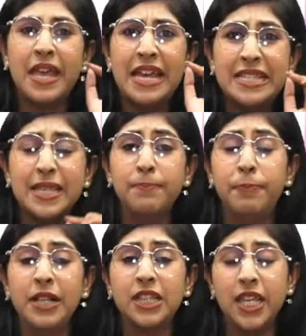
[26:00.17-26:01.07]

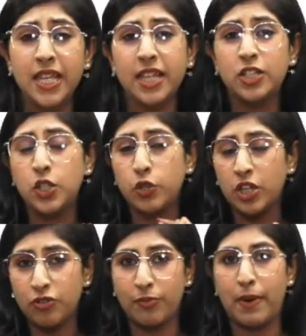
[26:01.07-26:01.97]
Simple thing that you
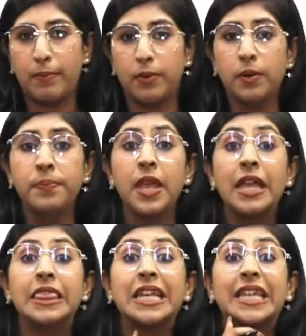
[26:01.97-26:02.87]
can remember,
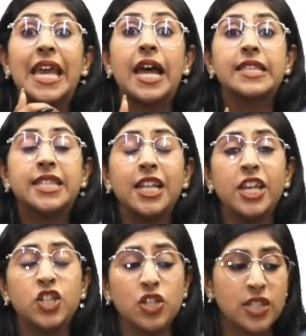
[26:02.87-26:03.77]
the
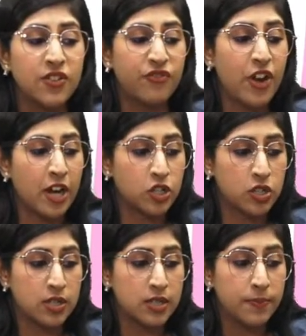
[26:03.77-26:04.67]
cancellations and
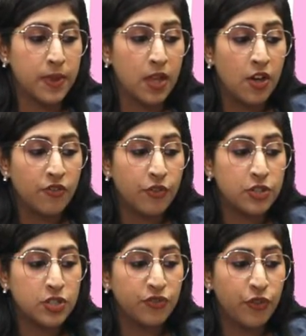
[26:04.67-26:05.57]
fractions.
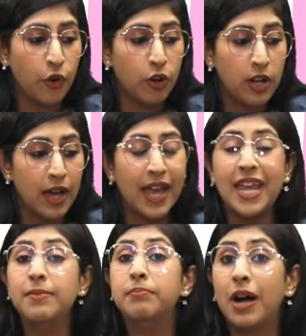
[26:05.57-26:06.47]
First of all,
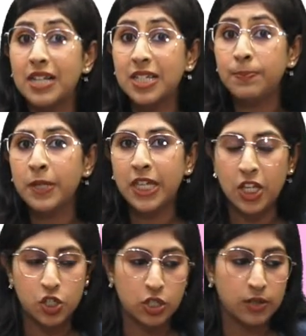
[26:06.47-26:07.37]
in
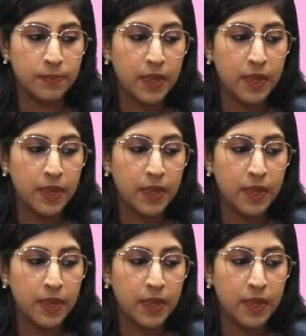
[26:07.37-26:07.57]
multiplication,